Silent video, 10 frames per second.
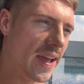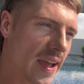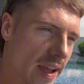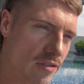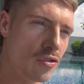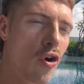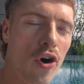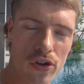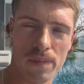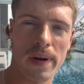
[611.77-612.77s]
It's not a
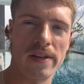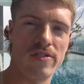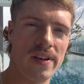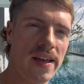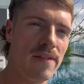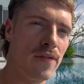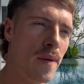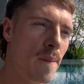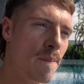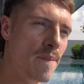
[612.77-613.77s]
good place to live.
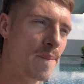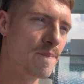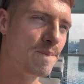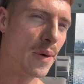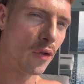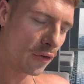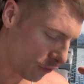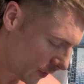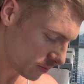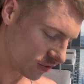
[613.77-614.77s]
But on the
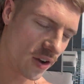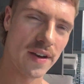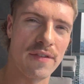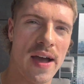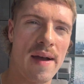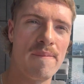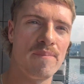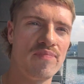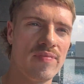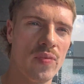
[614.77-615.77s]
flip side of that,
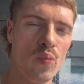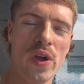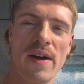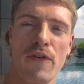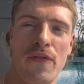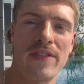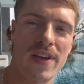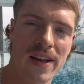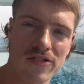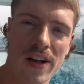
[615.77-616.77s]
we have a
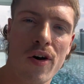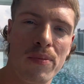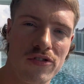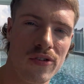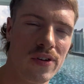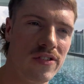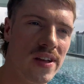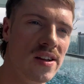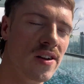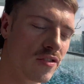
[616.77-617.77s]
fantastic
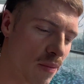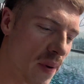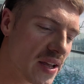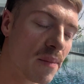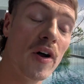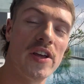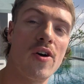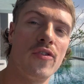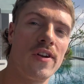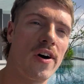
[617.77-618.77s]
opportunity to make money
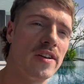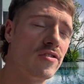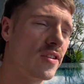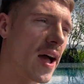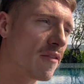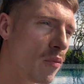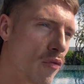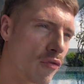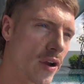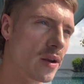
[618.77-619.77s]
online, to have more
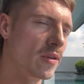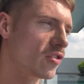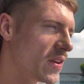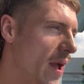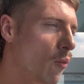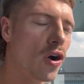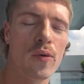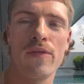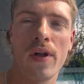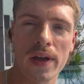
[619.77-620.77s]
freedom and to network
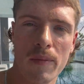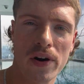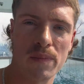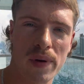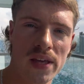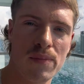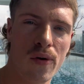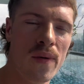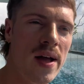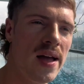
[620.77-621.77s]
with like-minded people
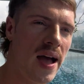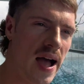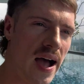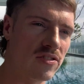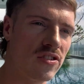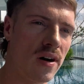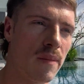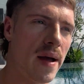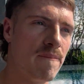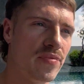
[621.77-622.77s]
as young
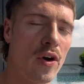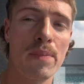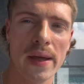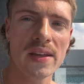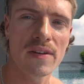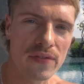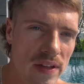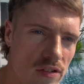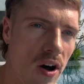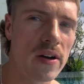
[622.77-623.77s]
men. There are plenty of
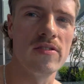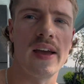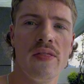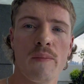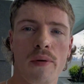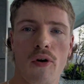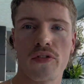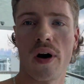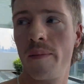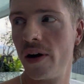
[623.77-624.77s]
these guys in the block
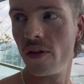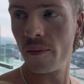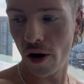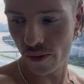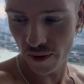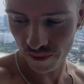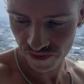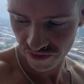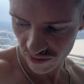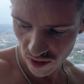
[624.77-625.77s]
that I'm in at the moment.
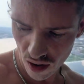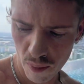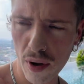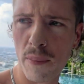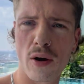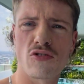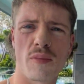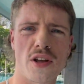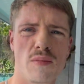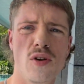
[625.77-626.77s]
I put a post in my
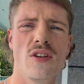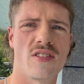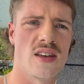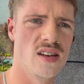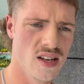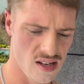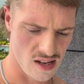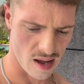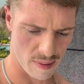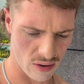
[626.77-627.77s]
community
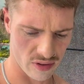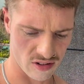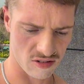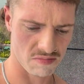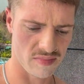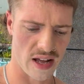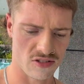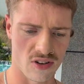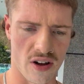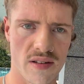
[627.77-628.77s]
about this last
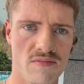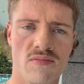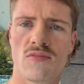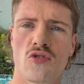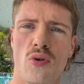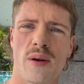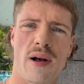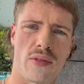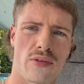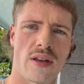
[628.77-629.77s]
night, talking
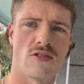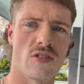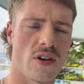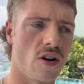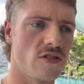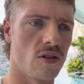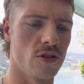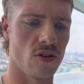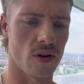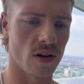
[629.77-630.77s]
about the things that the guys here are
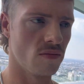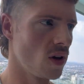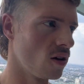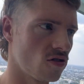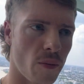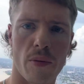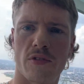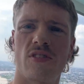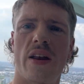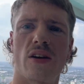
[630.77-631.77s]
doing. Some of them are
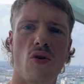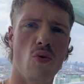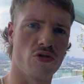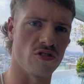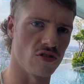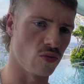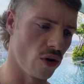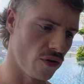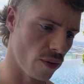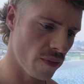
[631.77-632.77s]
selling courses, one
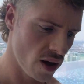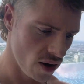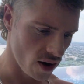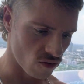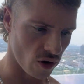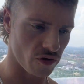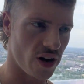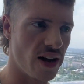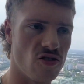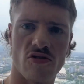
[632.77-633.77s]
of them runs an
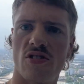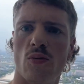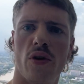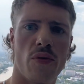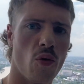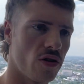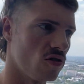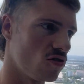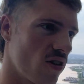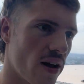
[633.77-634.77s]
agency, one of them works in
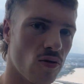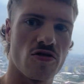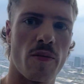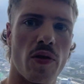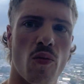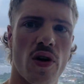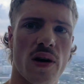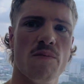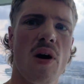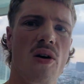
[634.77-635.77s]
sales, some of them work
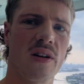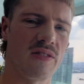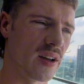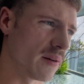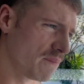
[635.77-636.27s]
in marketing.